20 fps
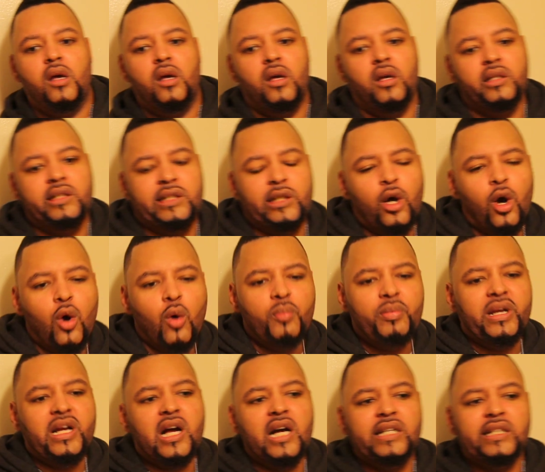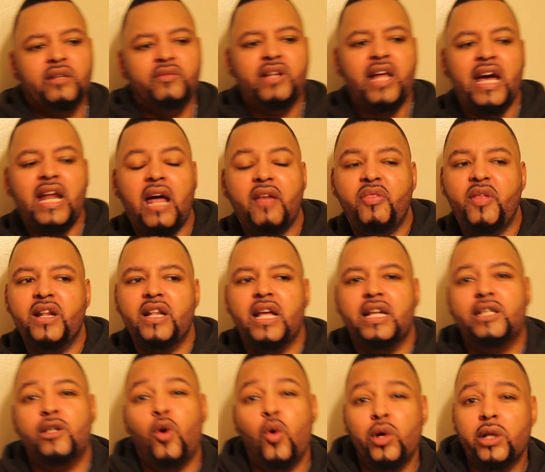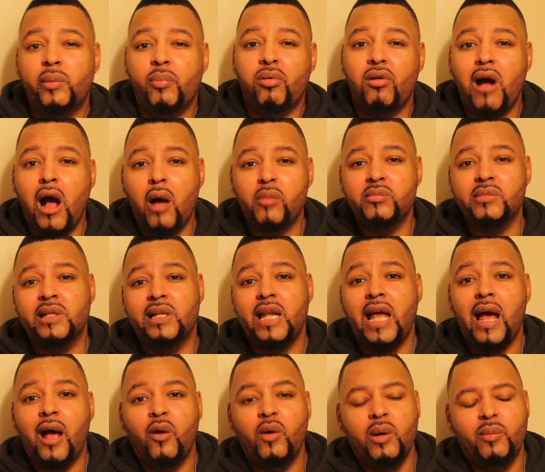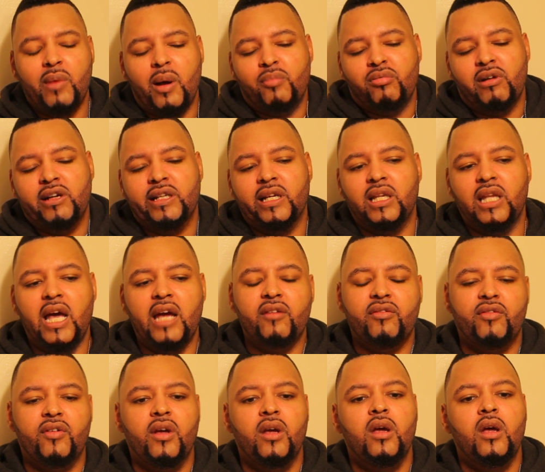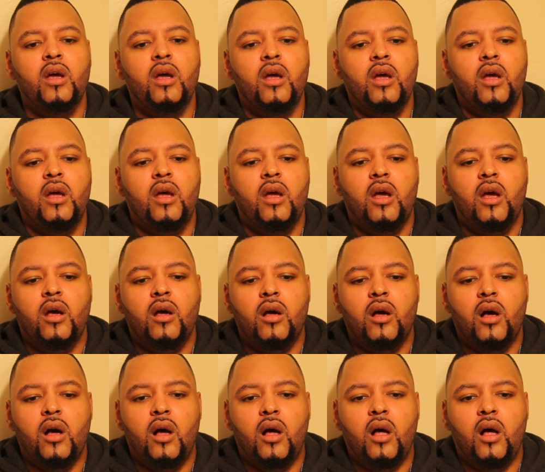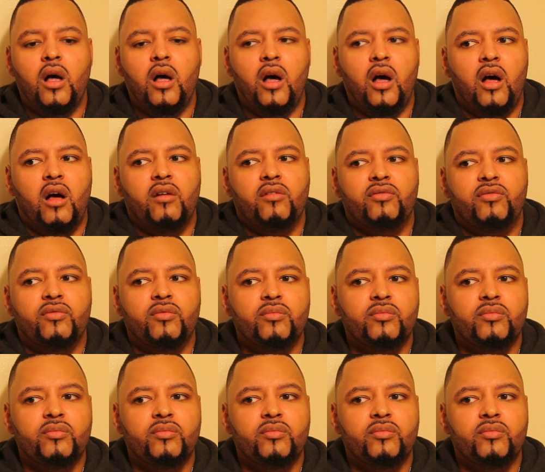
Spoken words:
So because of that, I think there's caused problems now in my present life of